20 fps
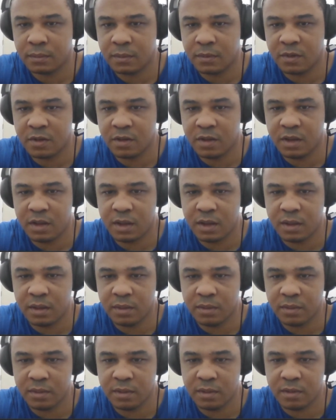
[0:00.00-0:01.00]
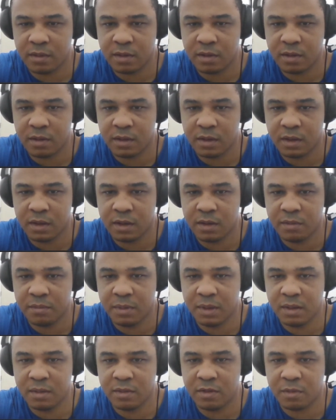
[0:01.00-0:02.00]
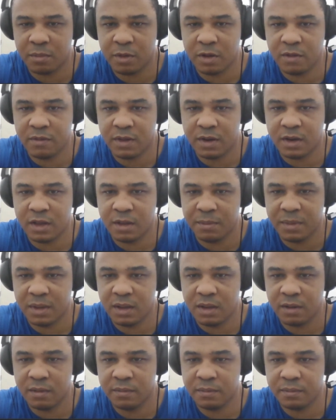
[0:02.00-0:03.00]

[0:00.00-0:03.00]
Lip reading: So yeah, it's all good. It'd be somewhat of a dummy here.